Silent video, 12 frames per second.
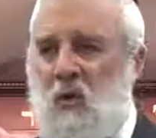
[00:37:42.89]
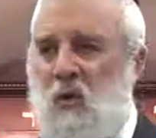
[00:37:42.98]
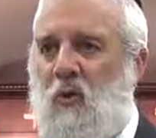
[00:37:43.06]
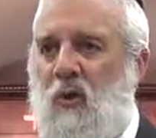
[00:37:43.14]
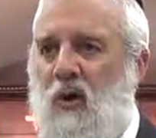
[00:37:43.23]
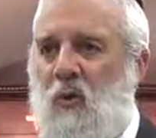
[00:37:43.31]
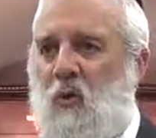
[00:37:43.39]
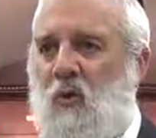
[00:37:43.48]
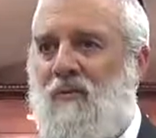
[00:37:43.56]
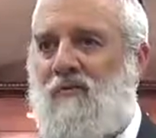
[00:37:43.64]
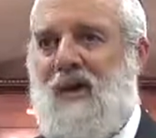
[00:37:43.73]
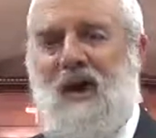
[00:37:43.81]

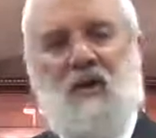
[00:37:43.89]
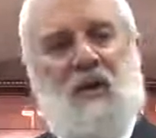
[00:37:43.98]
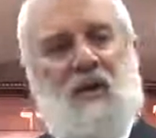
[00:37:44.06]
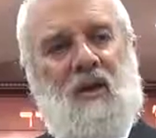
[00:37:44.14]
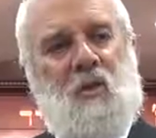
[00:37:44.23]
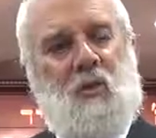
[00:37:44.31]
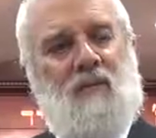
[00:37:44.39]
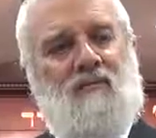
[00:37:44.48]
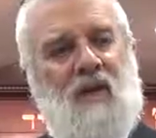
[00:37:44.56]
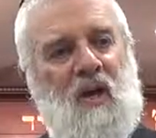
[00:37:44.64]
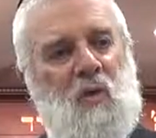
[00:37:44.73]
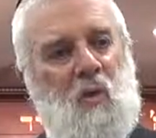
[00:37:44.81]
unified, in a
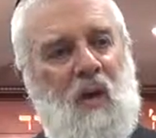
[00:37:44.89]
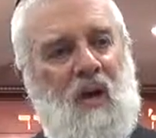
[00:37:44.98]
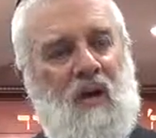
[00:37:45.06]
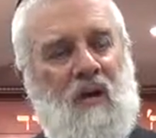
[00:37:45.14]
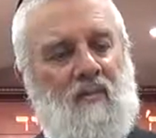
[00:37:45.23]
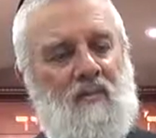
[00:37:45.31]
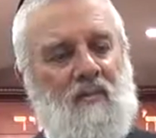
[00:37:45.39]
unified way,